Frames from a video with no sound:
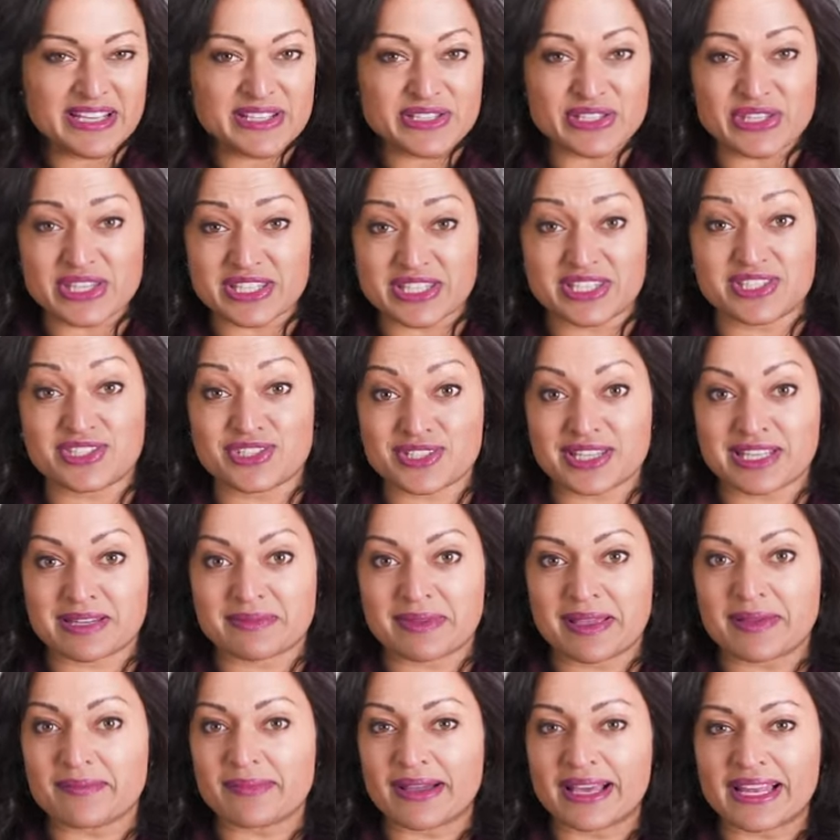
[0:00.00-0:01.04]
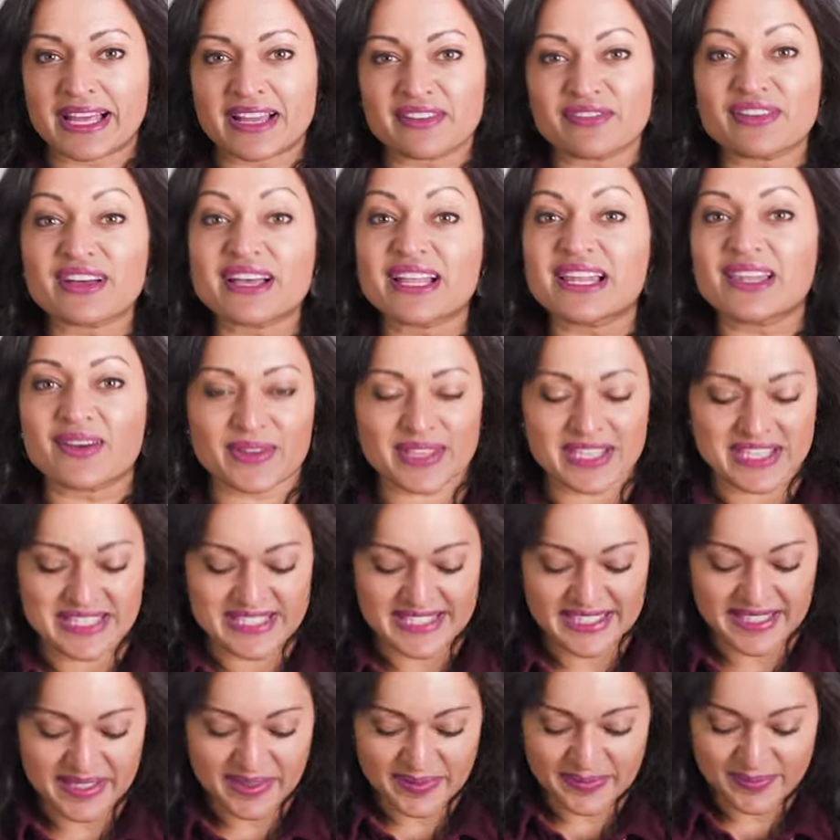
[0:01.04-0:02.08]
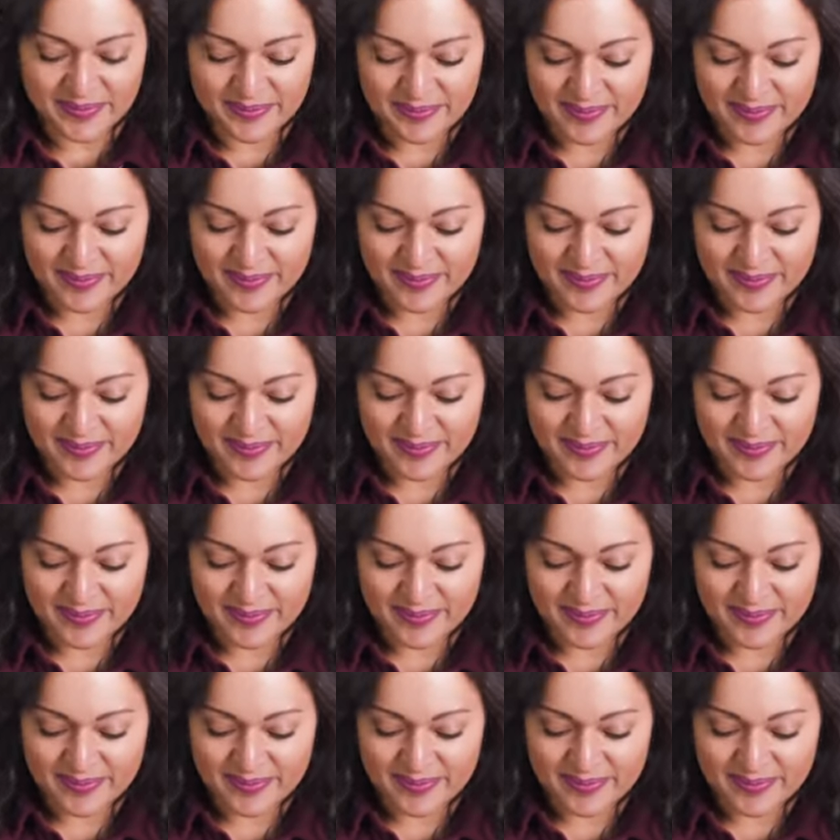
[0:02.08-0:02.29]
So this is just going to make my life a lot easier.